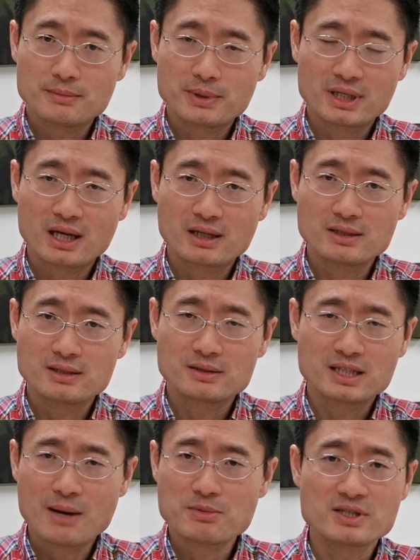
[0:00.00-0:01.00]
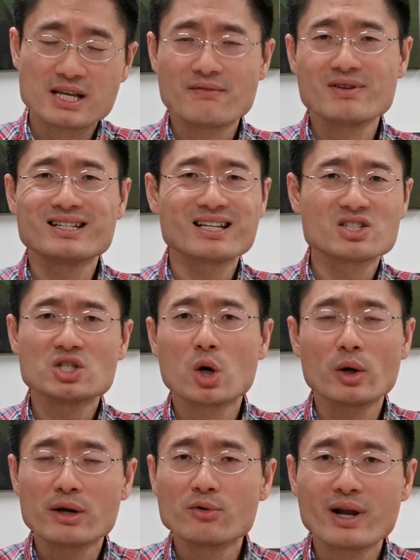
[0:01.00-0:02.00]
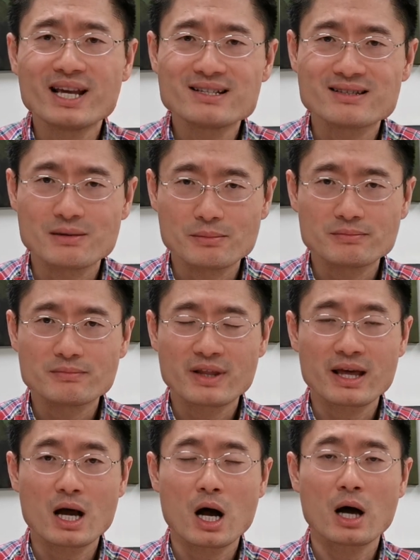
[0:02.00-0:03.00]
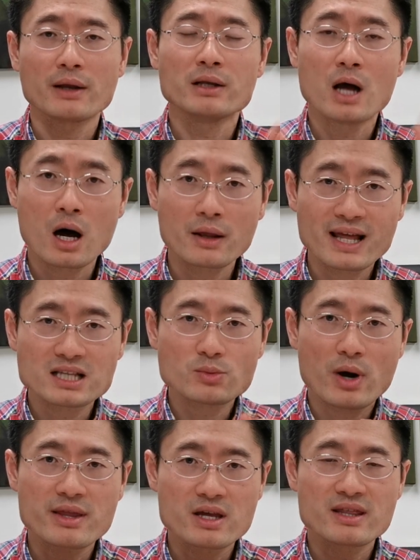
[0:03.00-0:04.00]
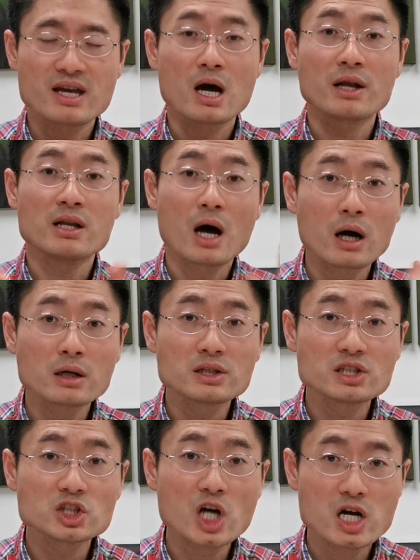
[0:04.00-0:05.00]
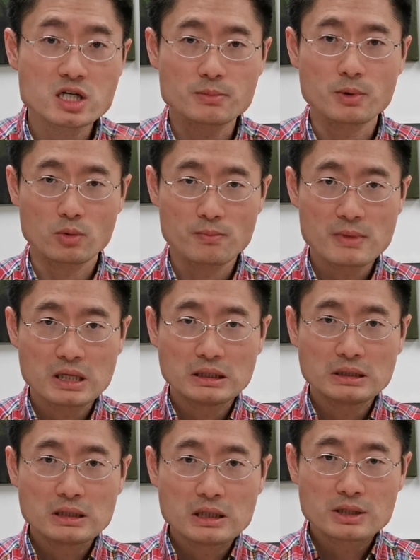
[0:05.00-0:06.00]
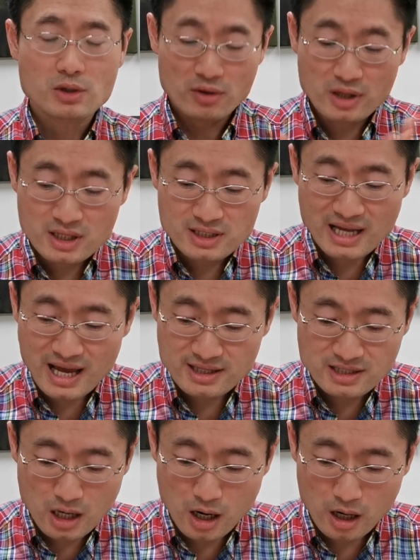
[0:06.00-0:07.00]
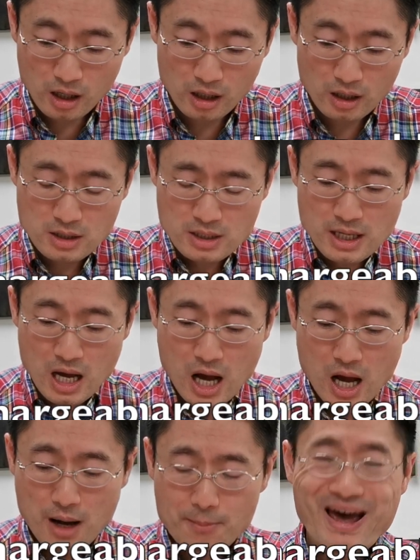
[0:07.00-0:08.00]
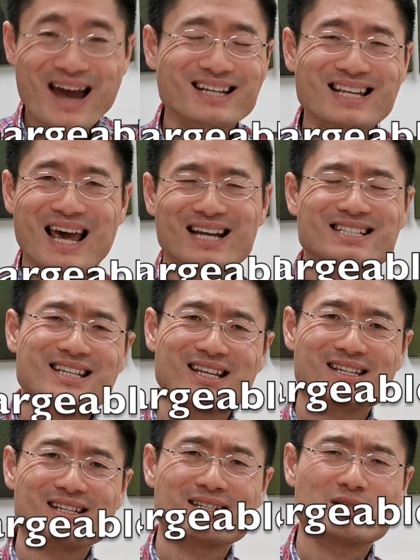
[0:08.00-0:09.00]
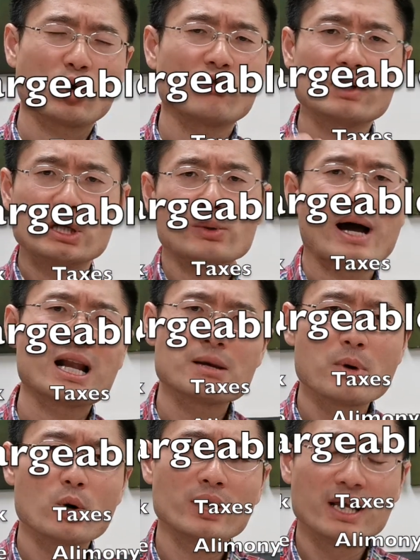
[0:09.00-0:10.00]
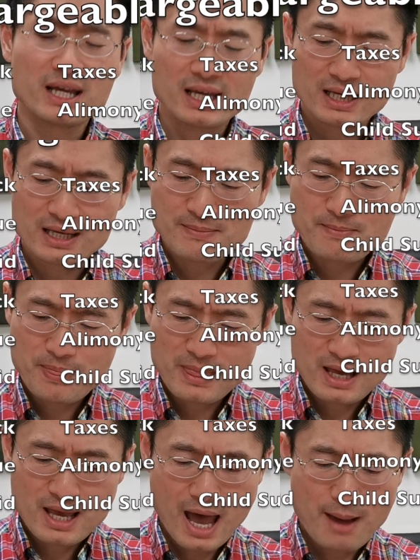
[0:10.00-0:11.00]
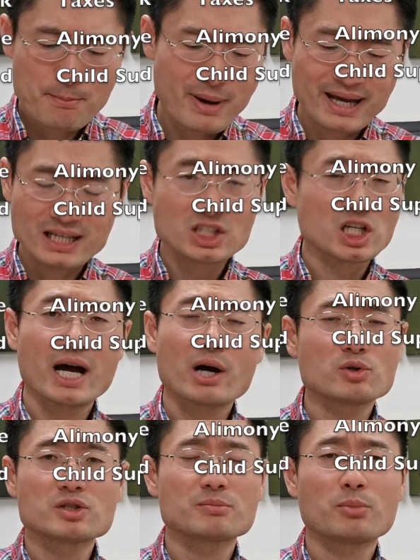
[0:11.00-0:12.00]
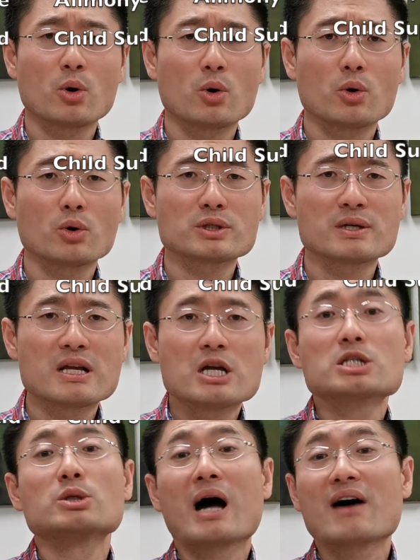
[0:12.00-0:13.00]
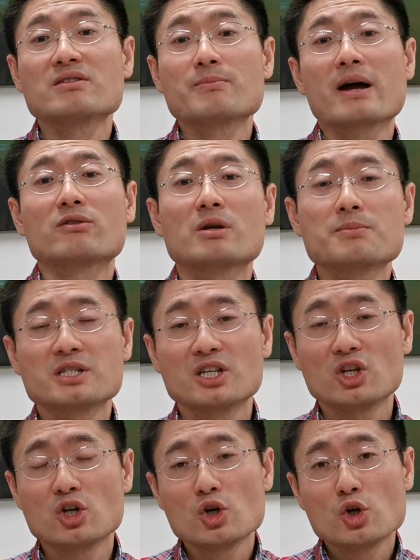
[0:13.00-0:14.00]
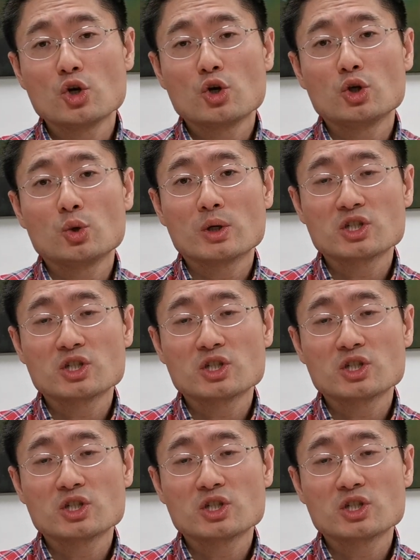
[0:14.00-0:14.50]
because Chapter 7 does not erase them. That's why they are non-dischargeable. So these debts are back taxes, overdue alimony, unpaid child support. So after bankruptcy, you are